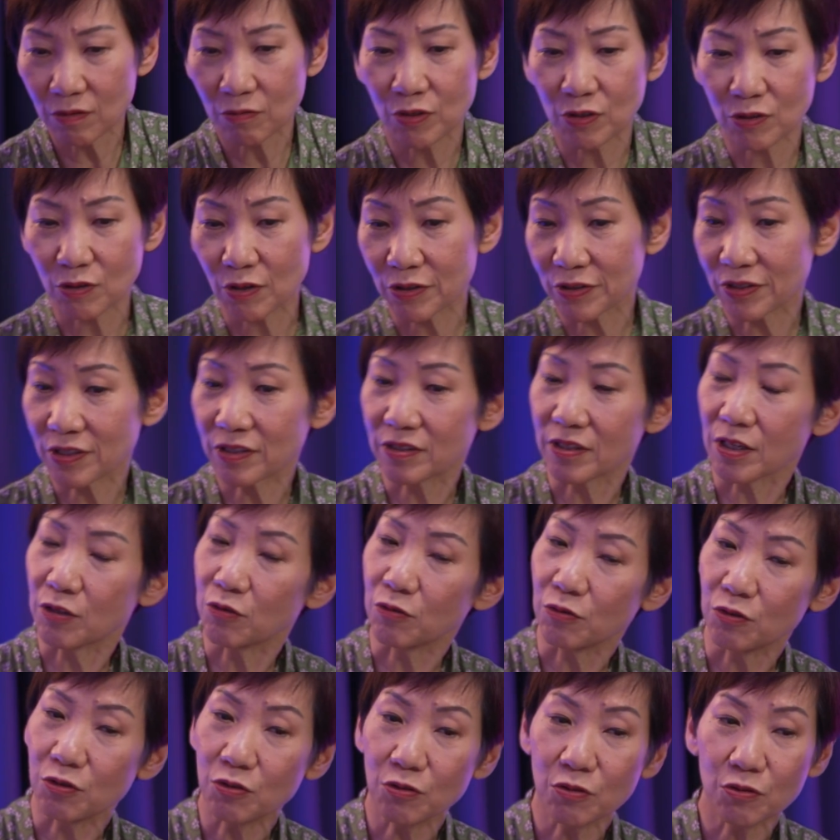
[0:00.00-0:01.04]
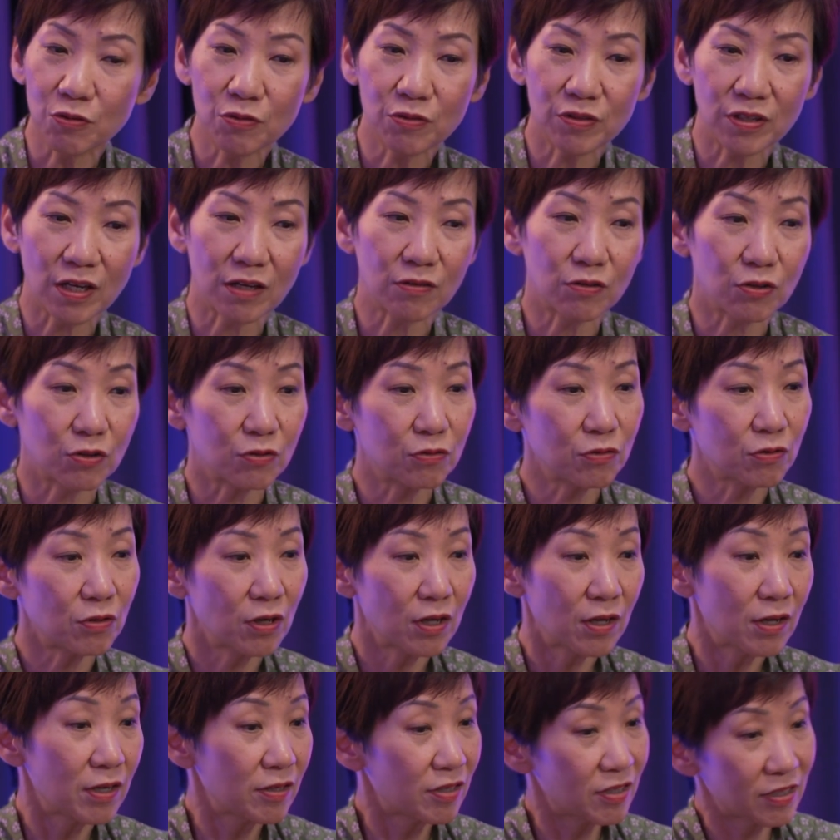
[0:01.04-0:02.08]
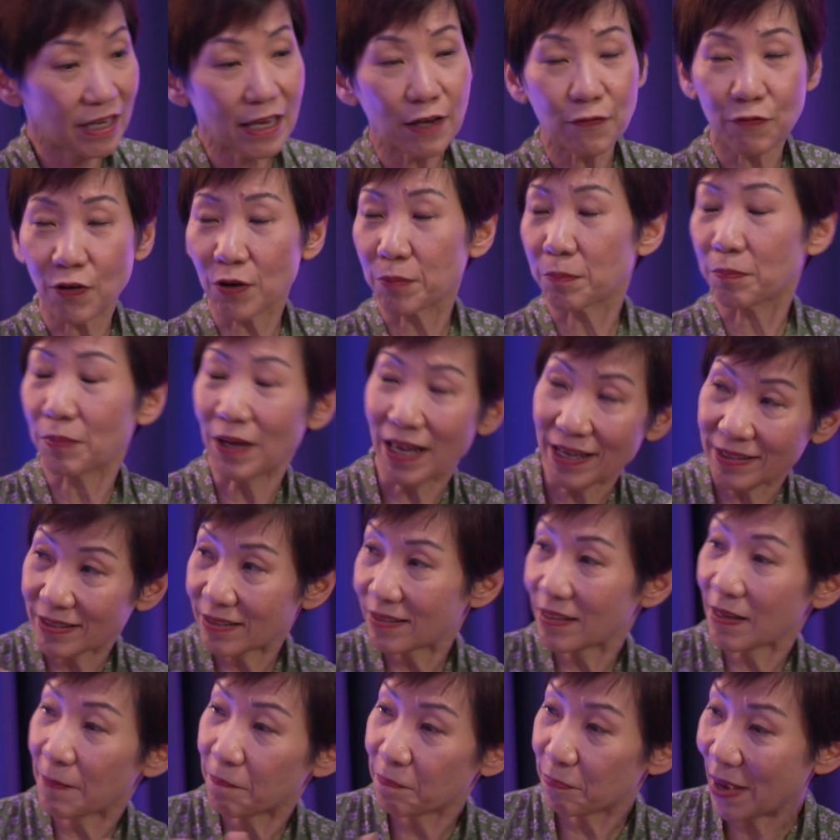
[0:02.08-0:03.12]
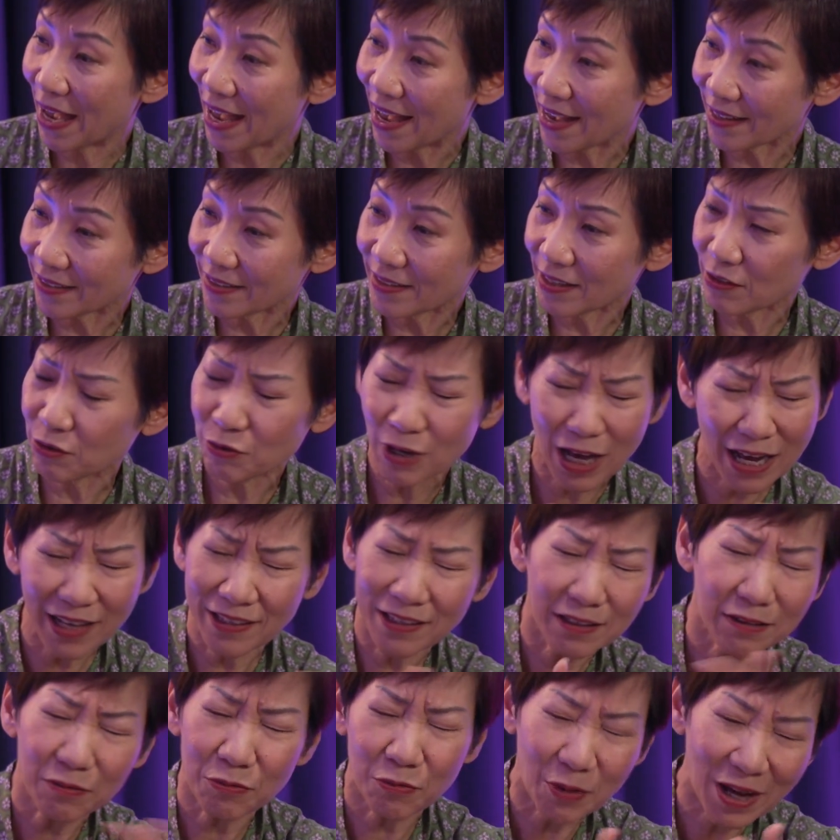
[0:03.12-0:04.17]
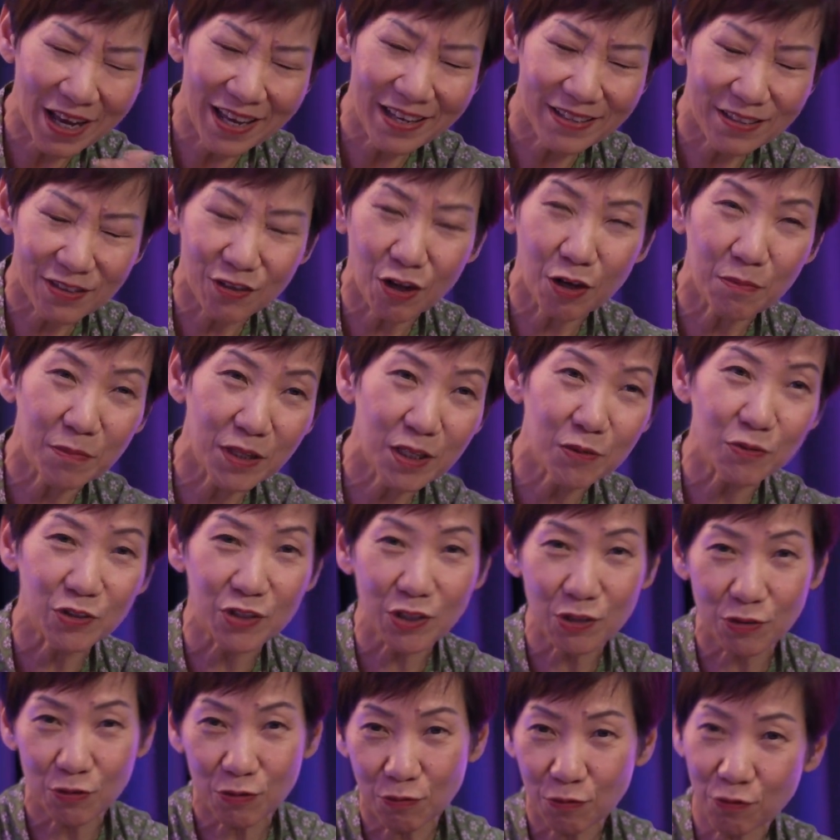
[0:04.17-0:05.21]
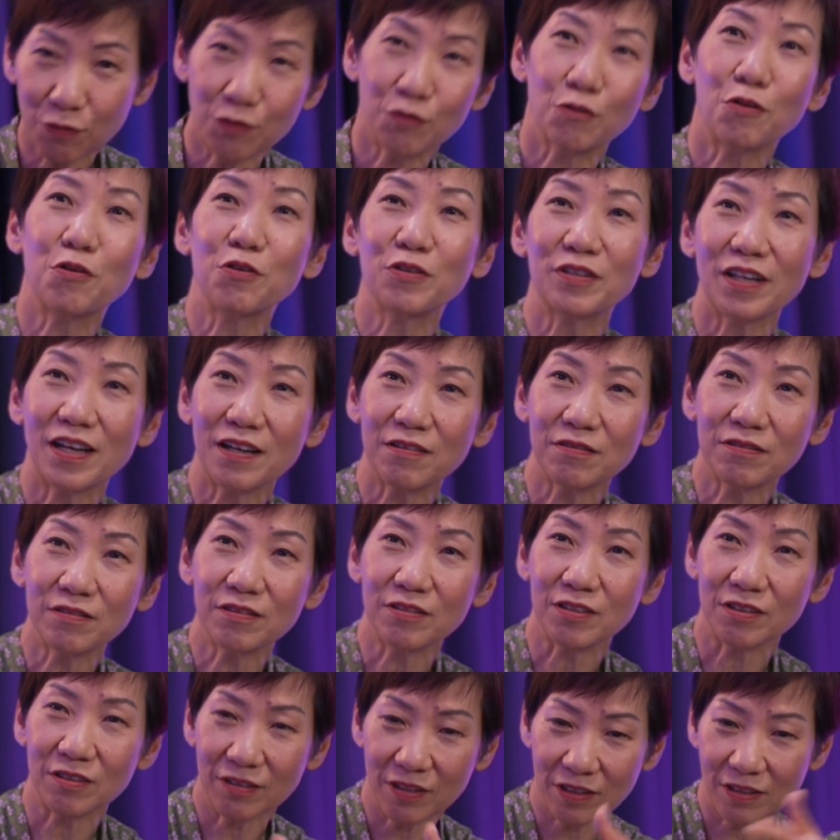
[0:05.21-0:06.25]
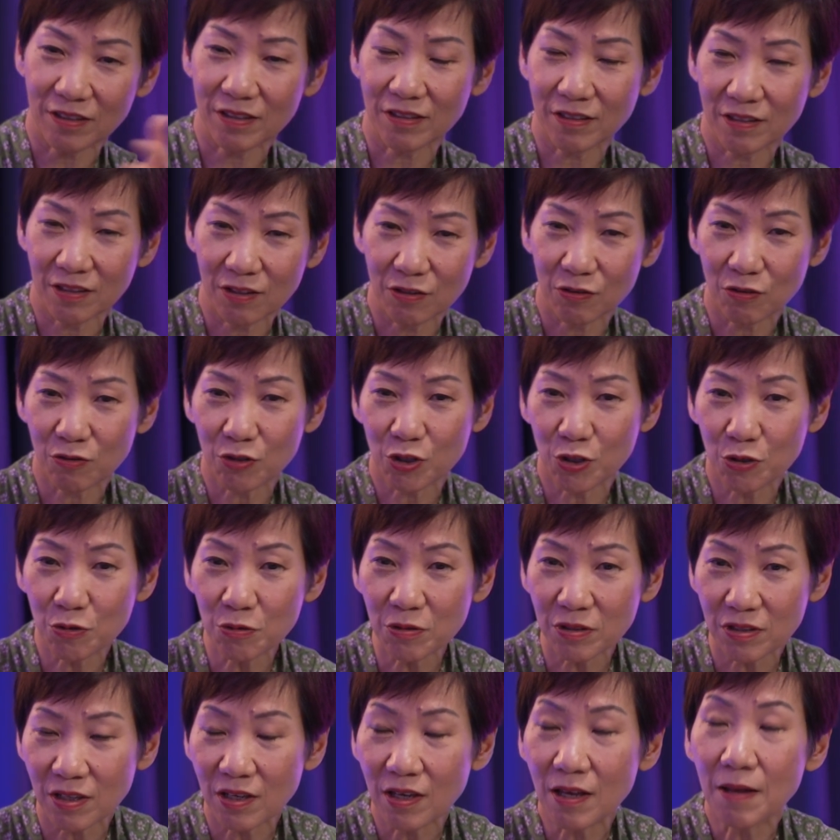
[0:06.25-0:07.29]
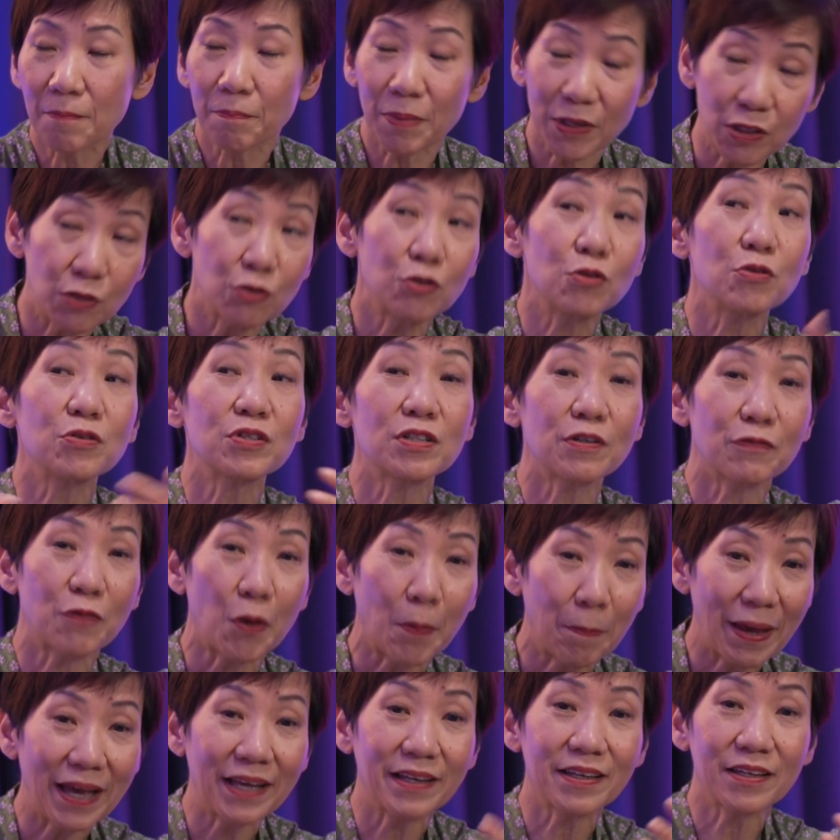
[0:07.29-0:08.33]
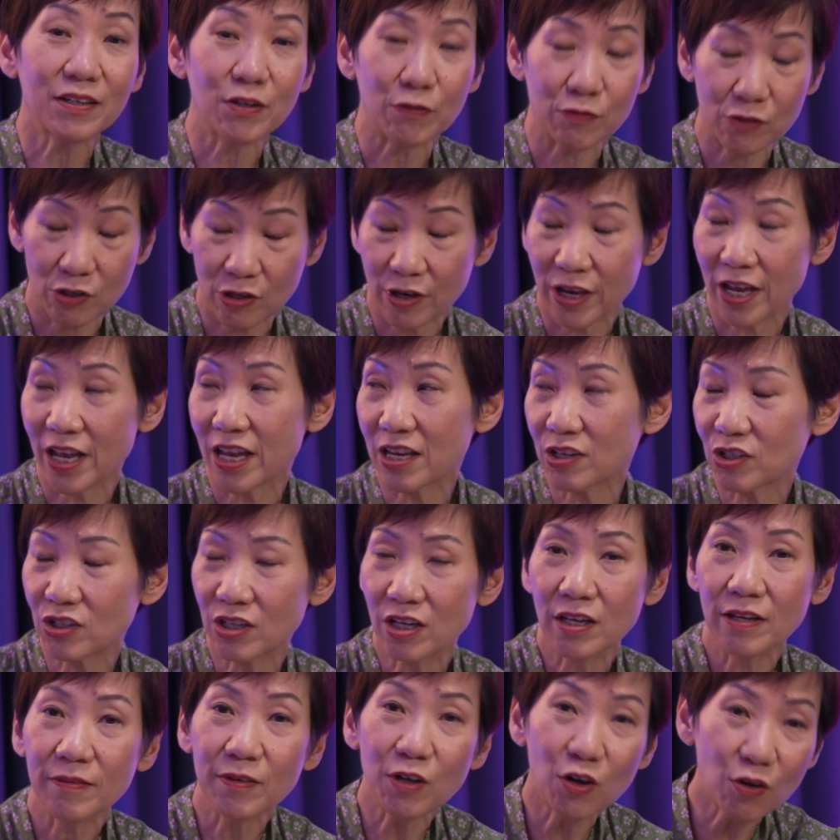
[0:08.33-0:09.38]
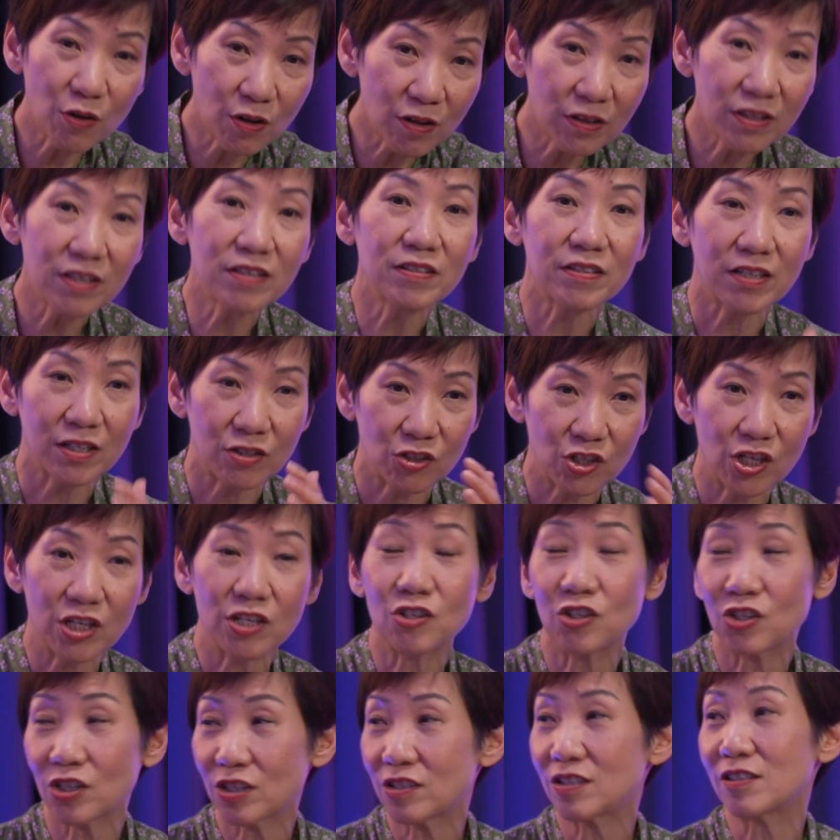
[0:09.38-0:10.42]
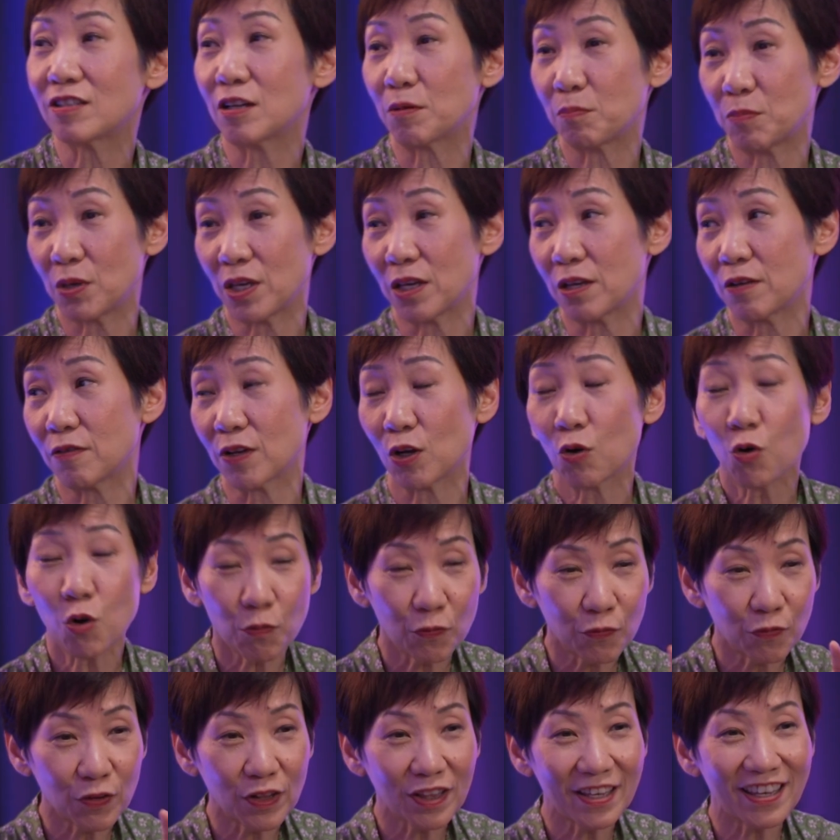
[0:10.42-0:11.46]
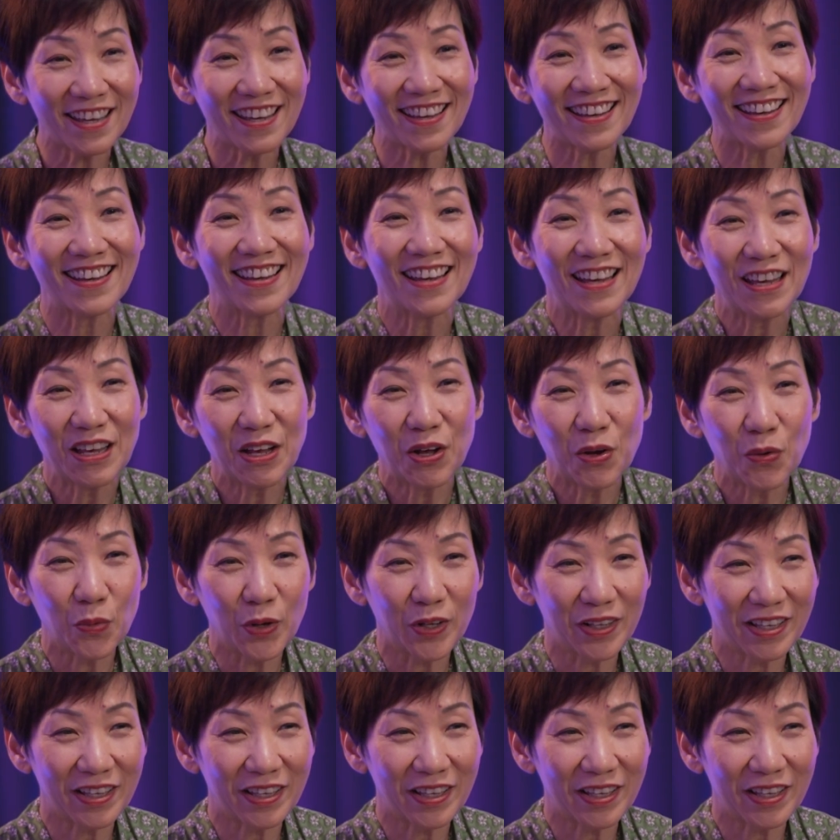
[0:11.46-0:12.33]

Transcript: resources that you use, how do you save on plastic bags that you otherwise normally would just throw down the chute, but to use it for bagging of trash. All these are changes in our behavior. Hopefully, will